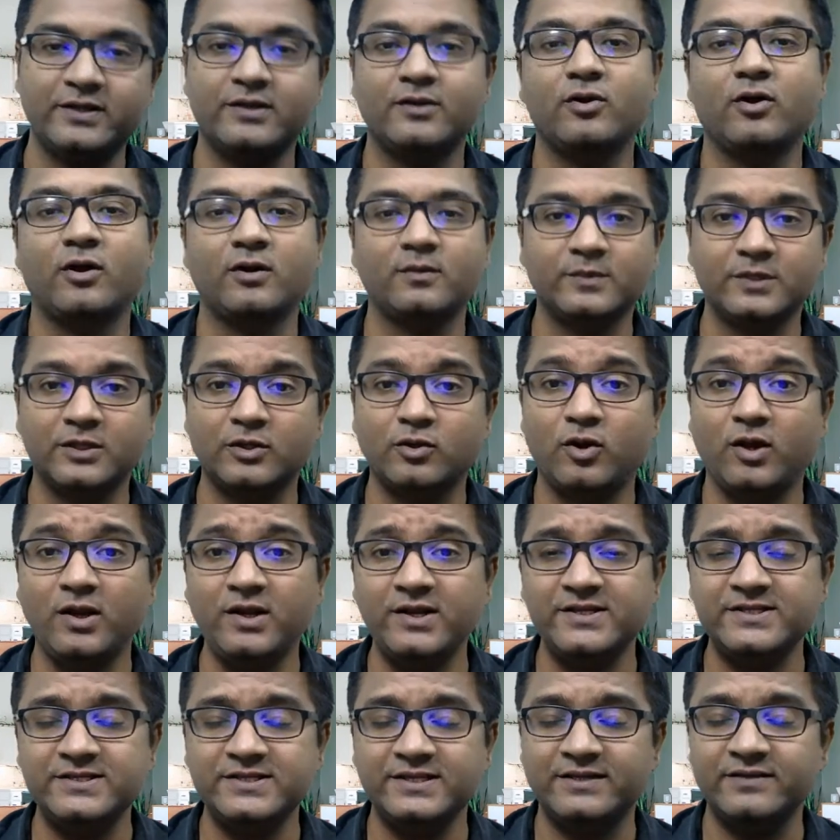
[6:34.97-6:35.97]
a normal
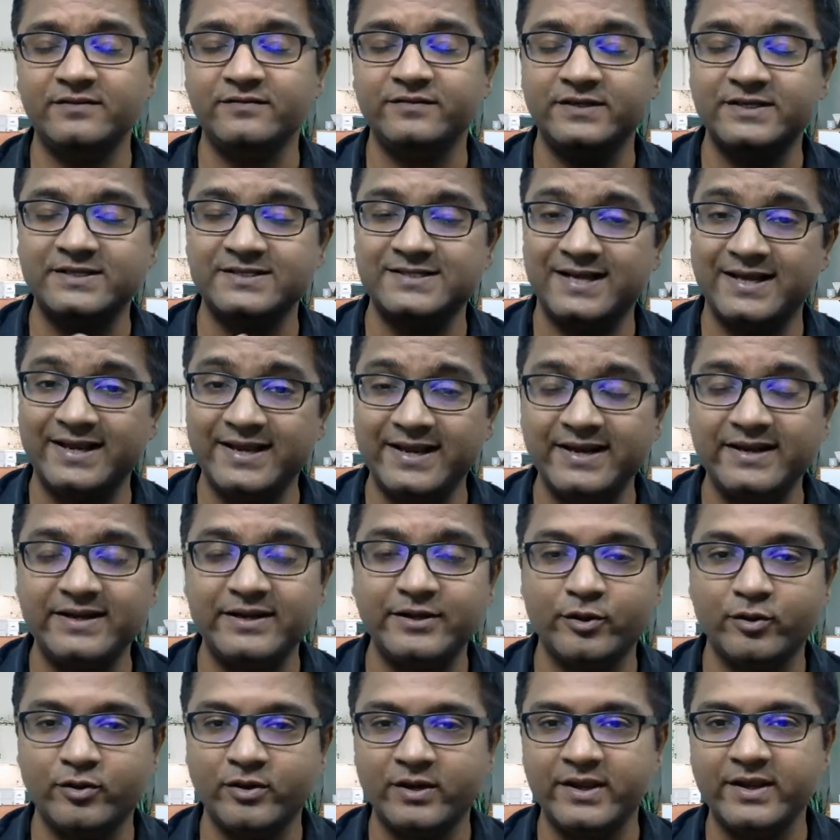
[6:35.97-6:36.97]
college, and if it is IIT
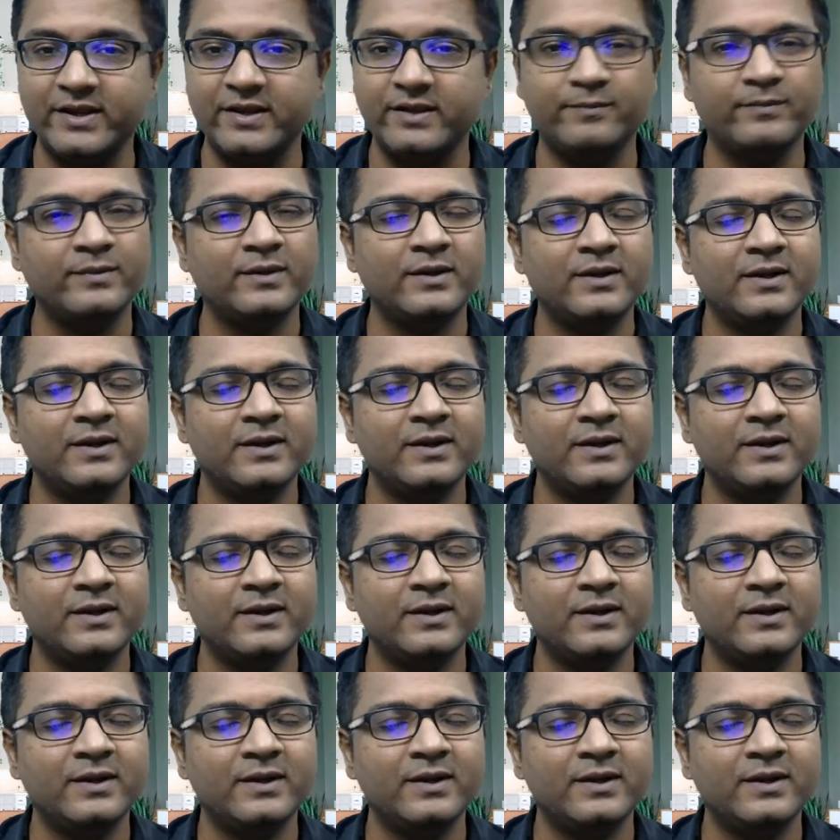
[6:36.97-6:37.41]
or IIM,